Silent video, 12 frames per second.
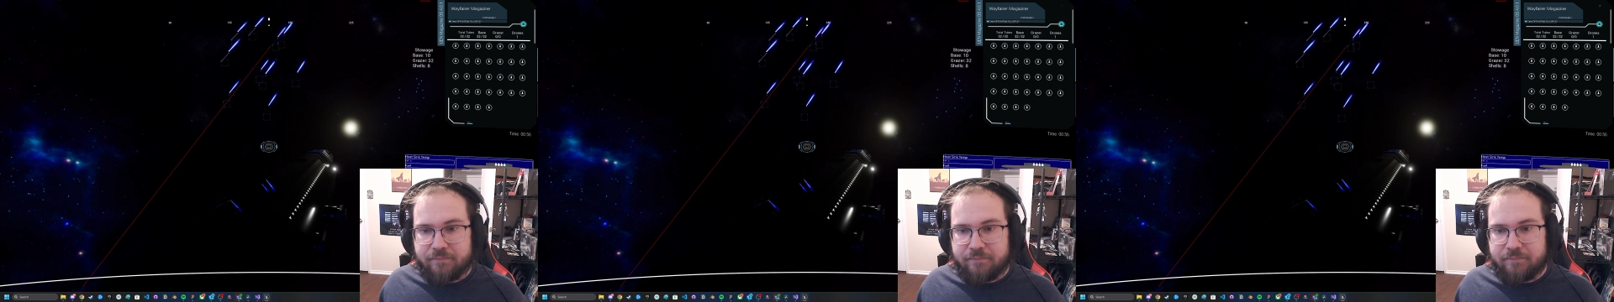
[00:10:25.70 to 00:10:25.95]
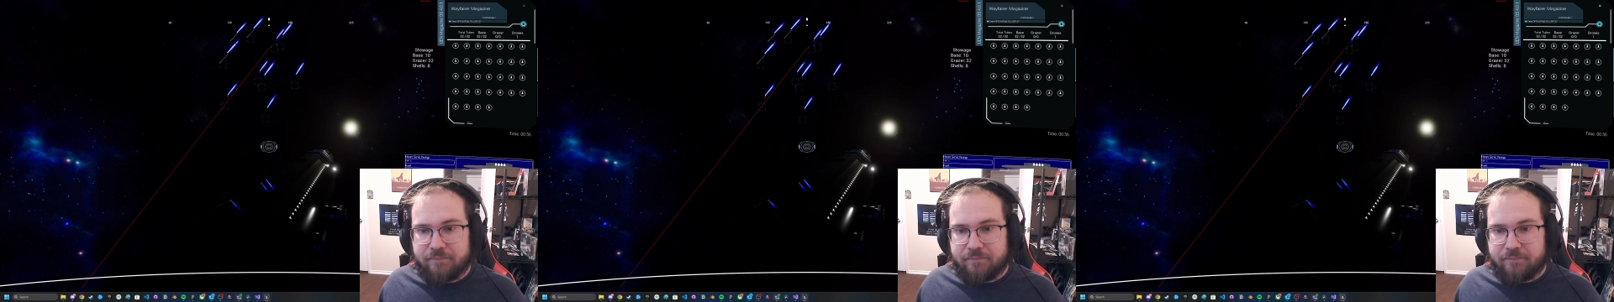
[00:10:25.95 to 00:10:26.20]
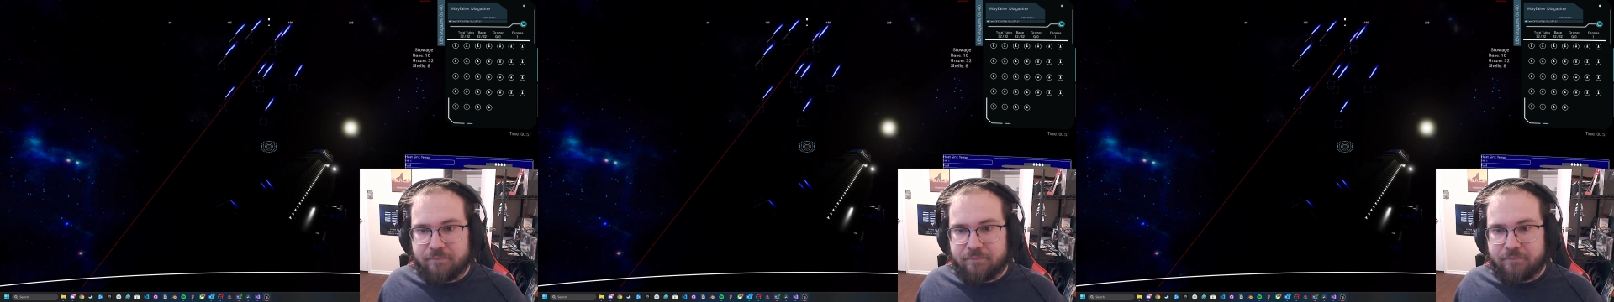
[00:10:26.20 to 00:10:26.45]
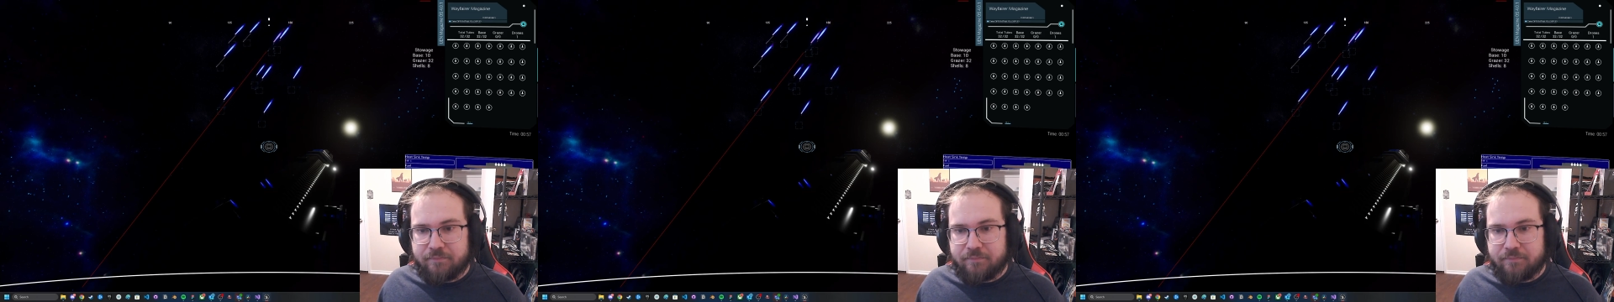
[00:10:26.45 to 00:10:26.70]

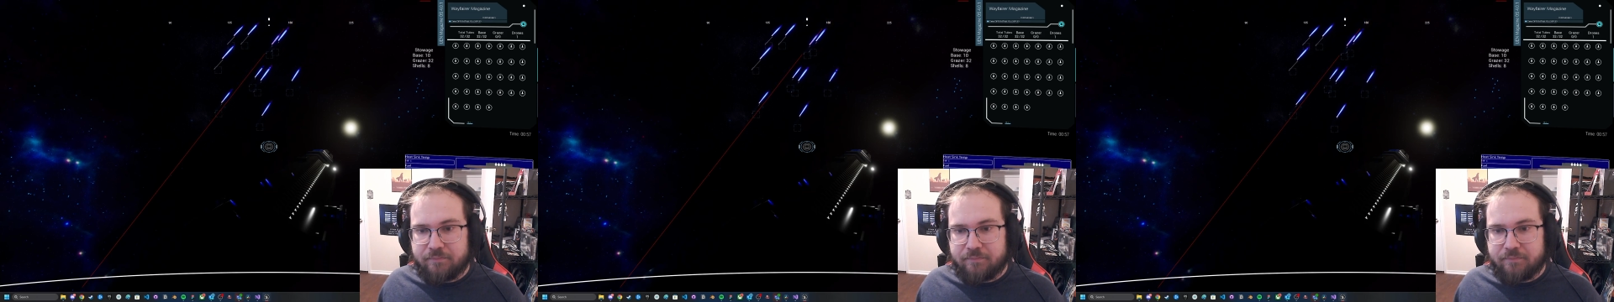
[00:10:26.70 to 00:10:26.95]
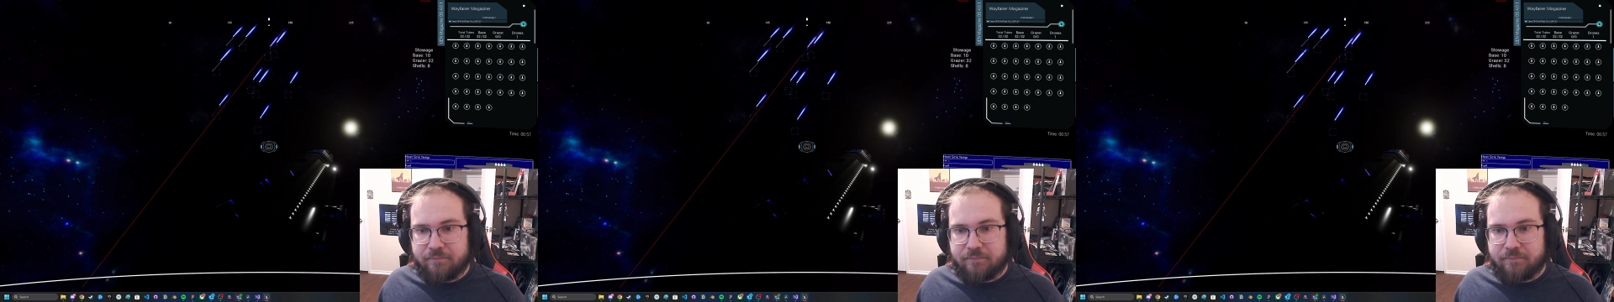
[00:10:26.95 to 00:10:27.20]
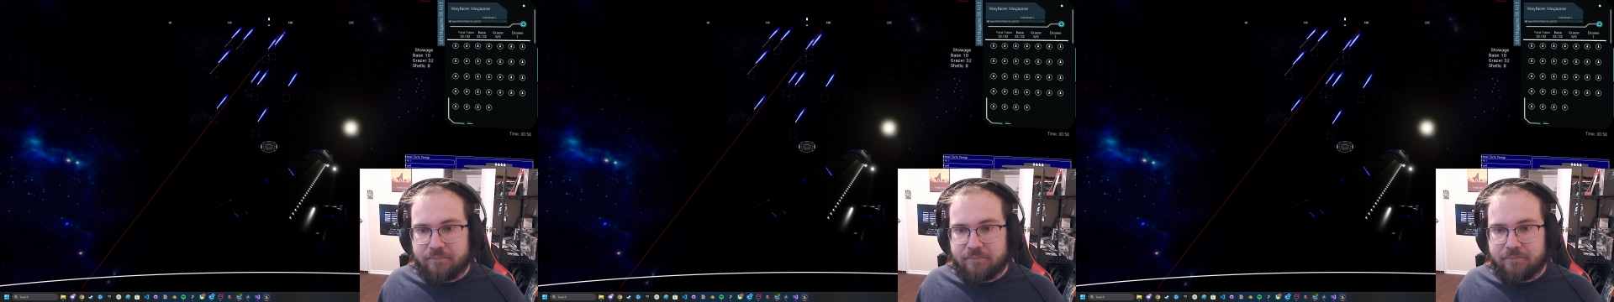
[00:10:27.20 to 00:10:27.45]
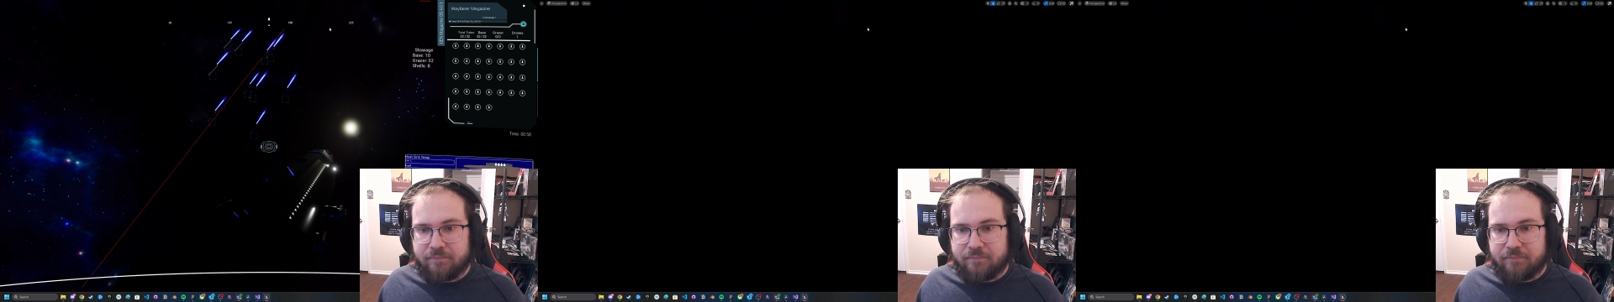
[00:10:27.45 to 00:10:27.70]

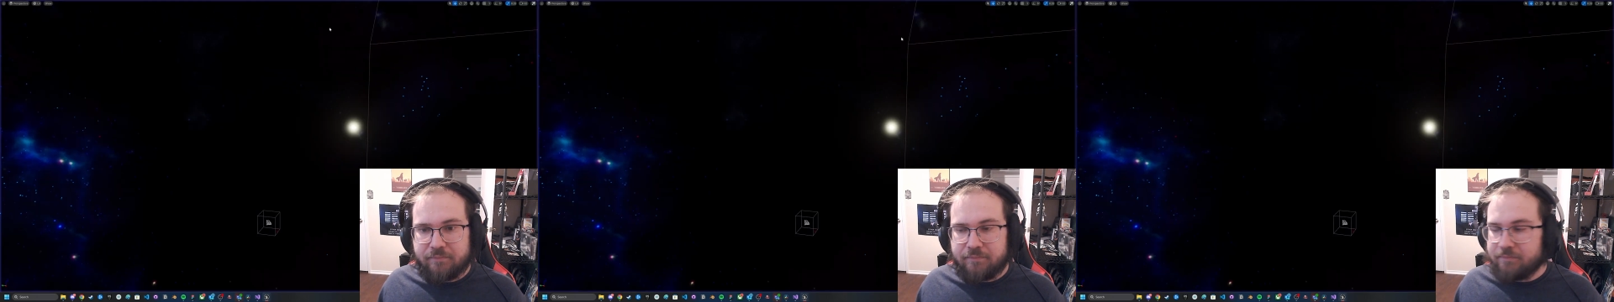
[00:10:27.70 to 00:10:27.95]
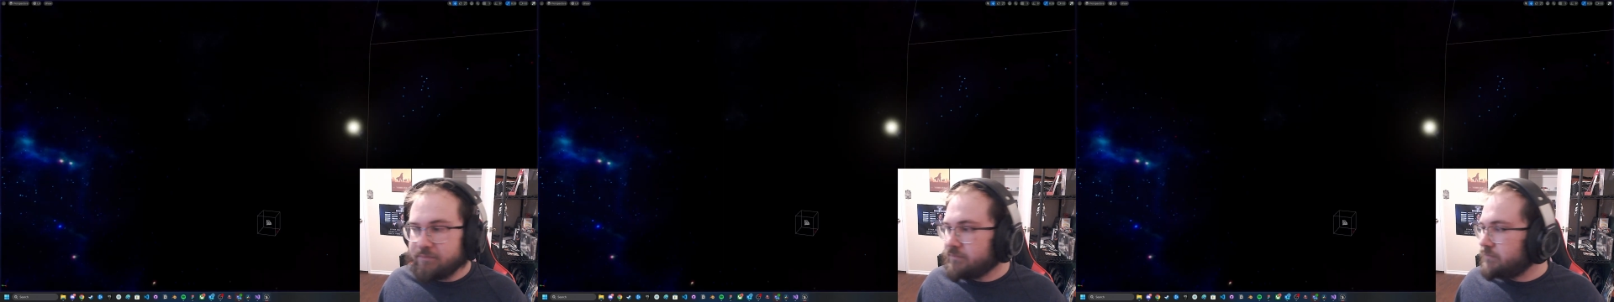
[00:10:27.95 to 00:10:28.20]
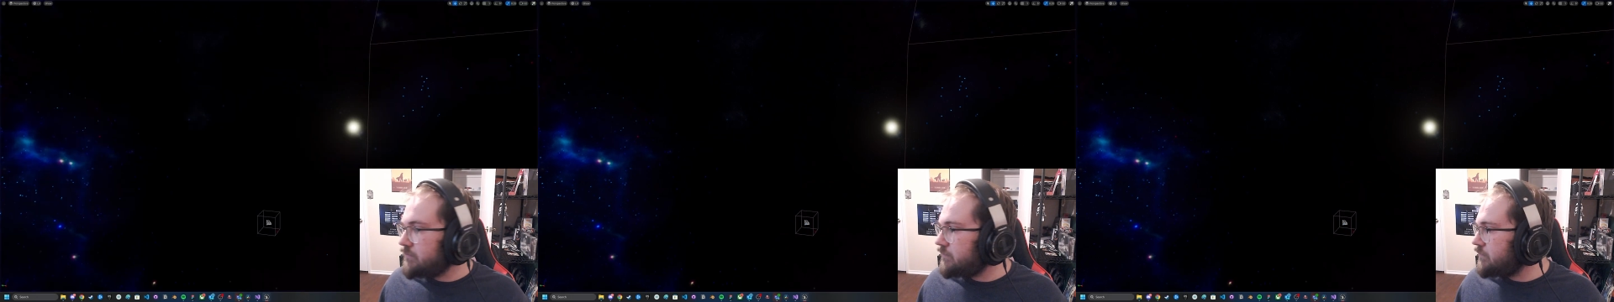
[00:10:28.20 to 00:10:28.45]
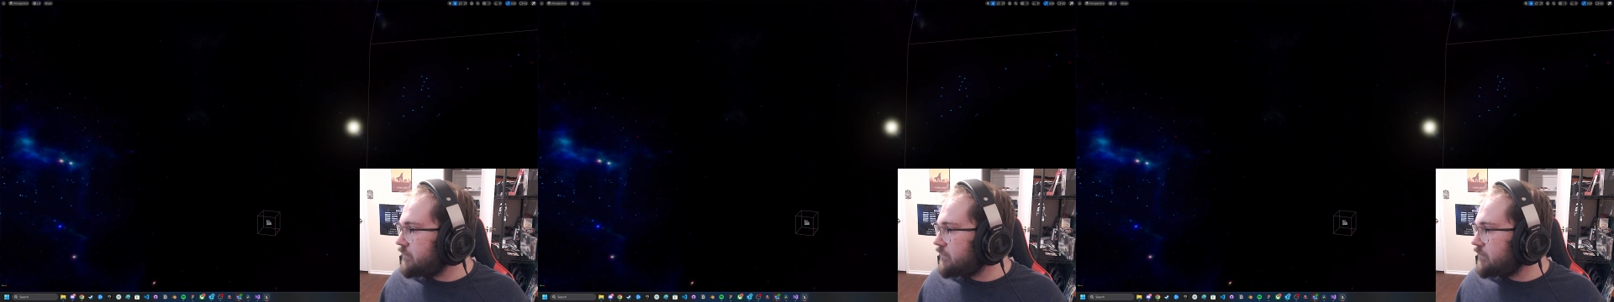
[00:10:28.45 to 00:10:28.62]
Nothing is said.